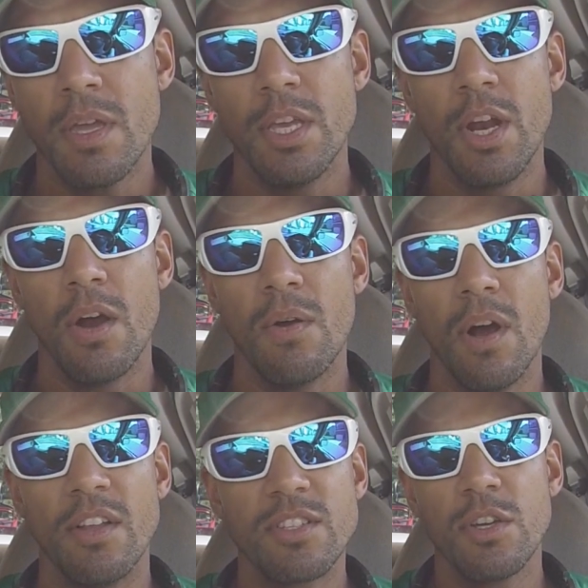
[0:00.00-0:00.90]
you know,
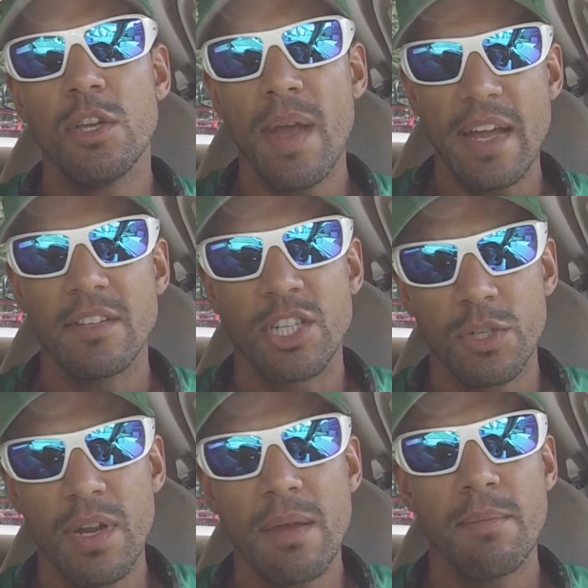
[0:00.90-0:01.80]
until you had to
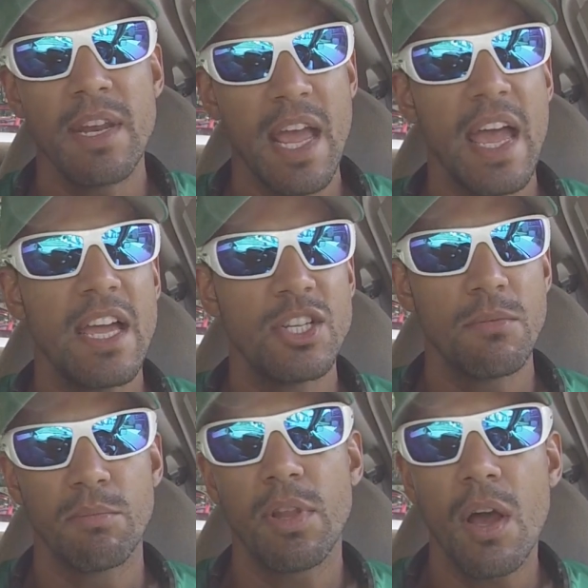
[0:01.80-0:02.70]
trim and edge
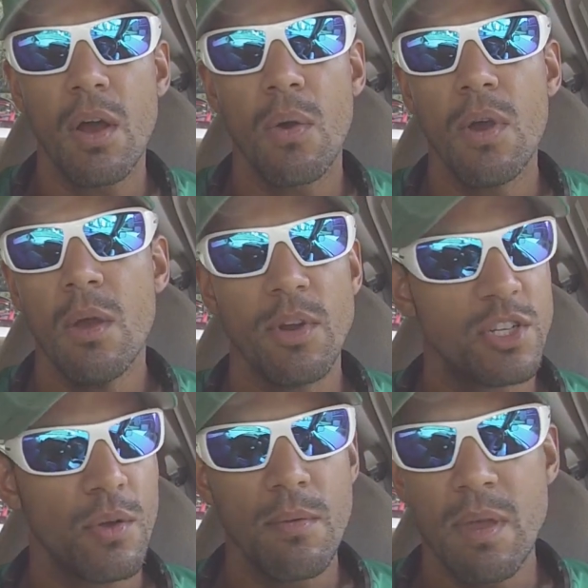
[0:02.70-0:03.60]
and blow,
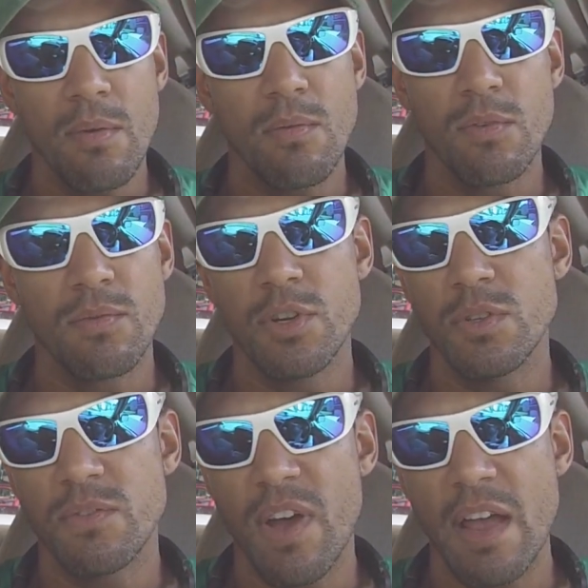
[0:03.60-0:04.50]
which only maybe would
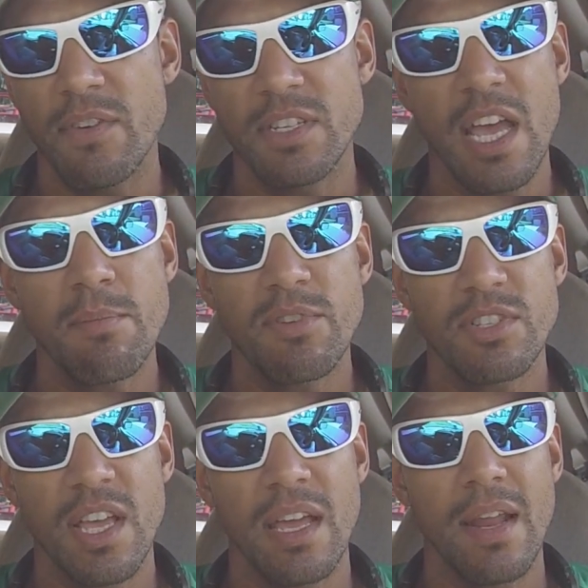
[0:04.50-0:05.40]
reduce 5 or
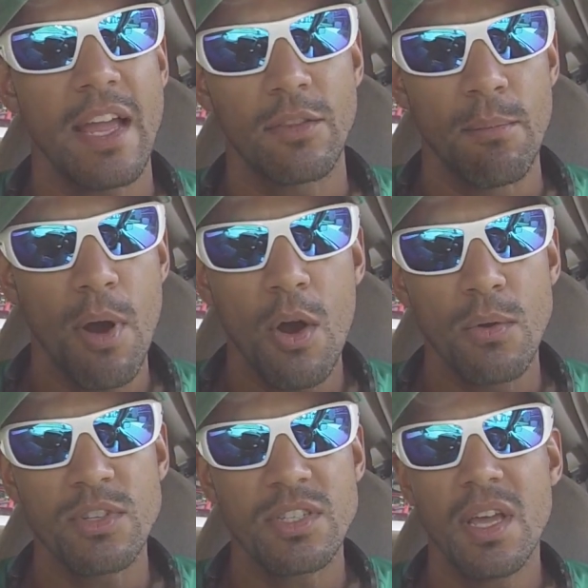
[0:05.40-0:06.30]
10% at the
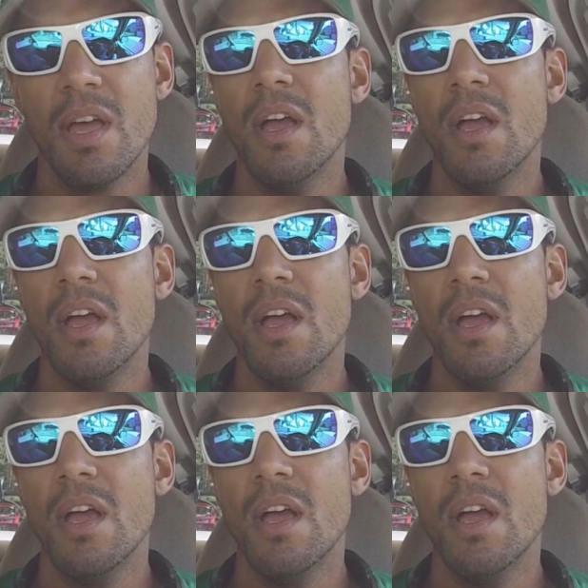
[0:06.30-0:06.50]
most,